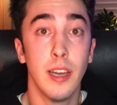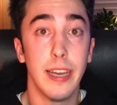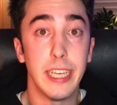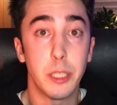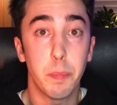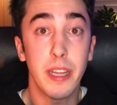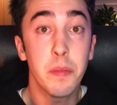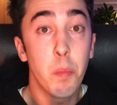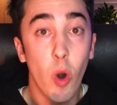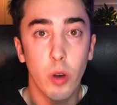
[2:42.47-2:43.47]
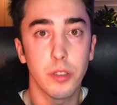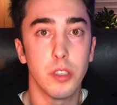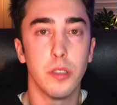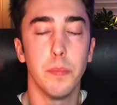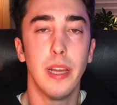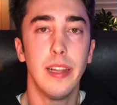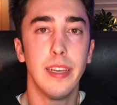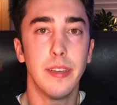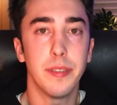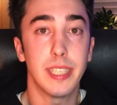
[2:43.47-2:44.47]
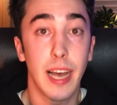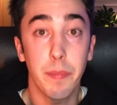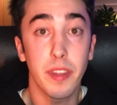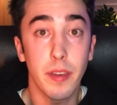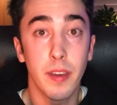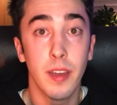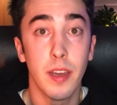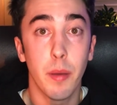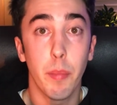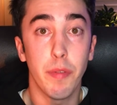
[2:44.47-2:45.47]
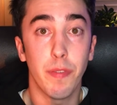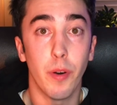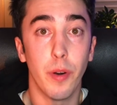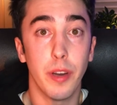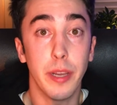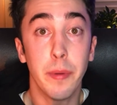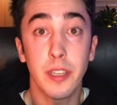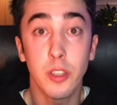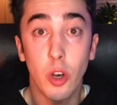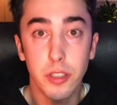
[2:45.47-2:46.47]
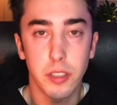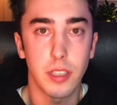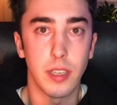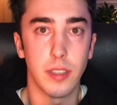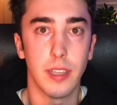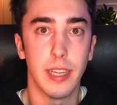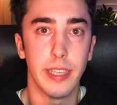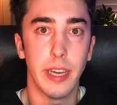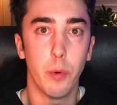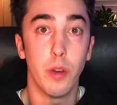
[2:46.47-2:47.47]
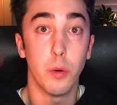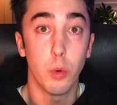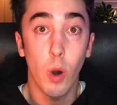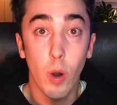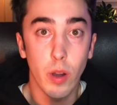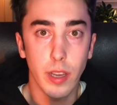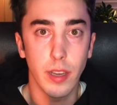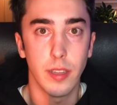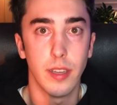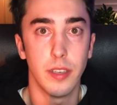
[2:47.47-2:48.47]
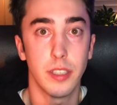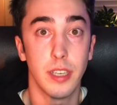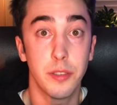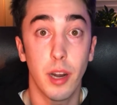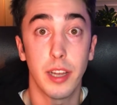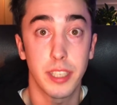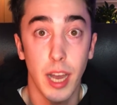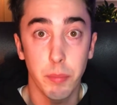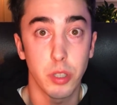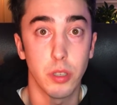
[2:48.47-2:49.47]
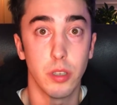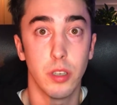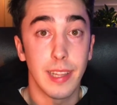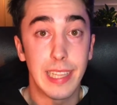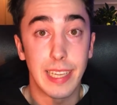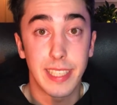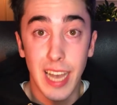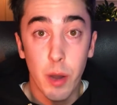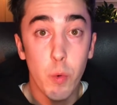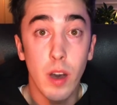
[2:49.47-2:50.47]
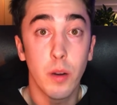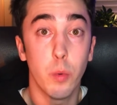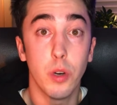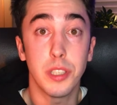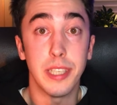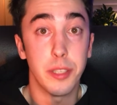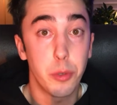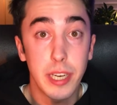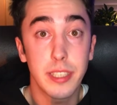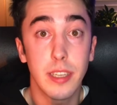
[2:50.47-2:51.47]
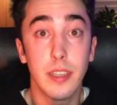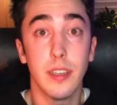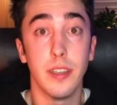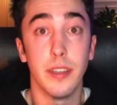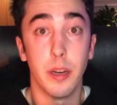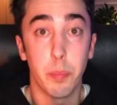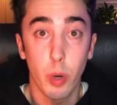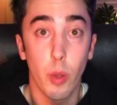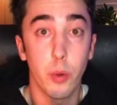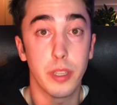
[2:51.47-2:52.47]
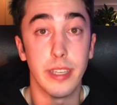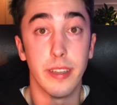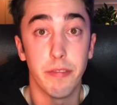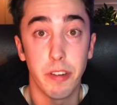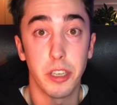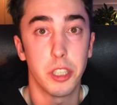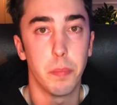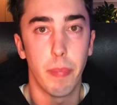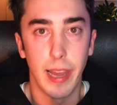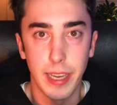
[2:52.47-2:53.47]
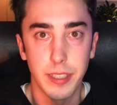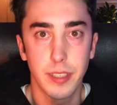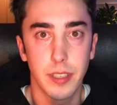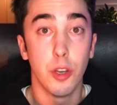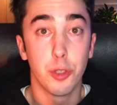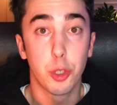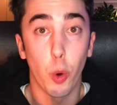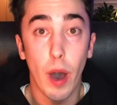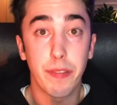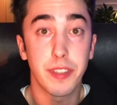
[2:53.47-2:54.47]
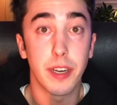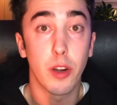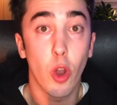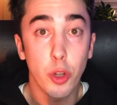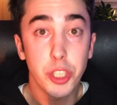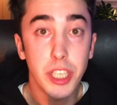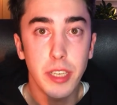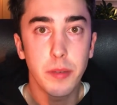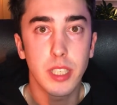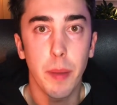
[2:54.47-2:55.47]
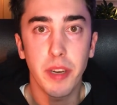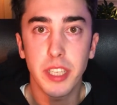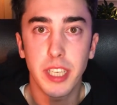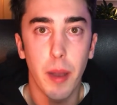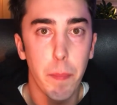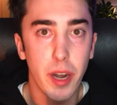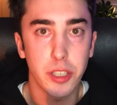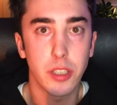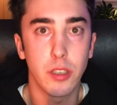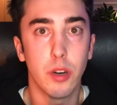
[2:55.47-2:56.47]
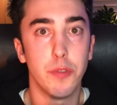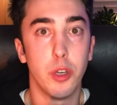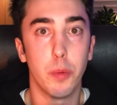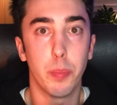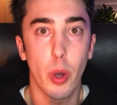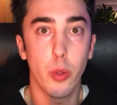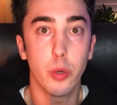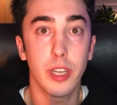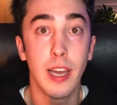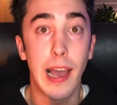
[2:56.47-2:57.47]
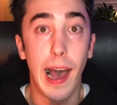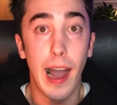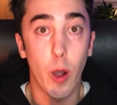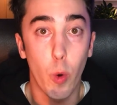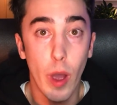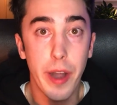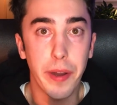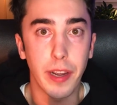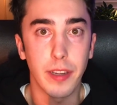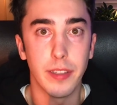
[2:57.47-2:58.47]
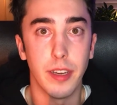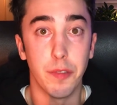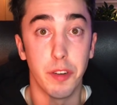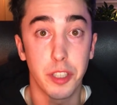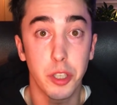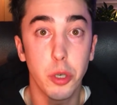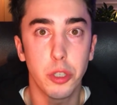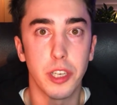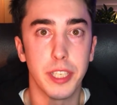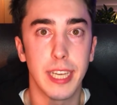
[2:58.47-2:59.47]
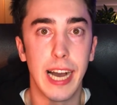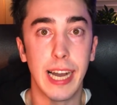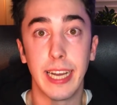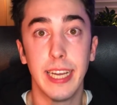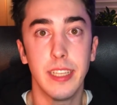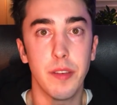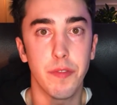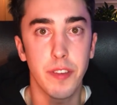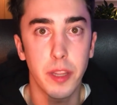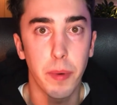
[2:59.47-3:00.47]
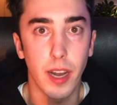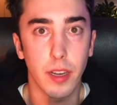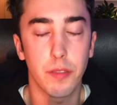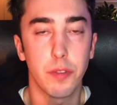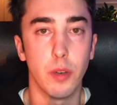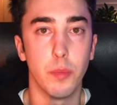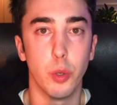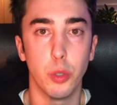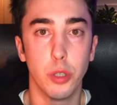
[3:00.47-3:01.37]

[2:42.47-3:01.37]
spent months building something before even noticing that they were wrong in their central assumption, that someone was interested in their product in the first place. So after launching some initial version of your product, acquiring the first users and getting feedback from those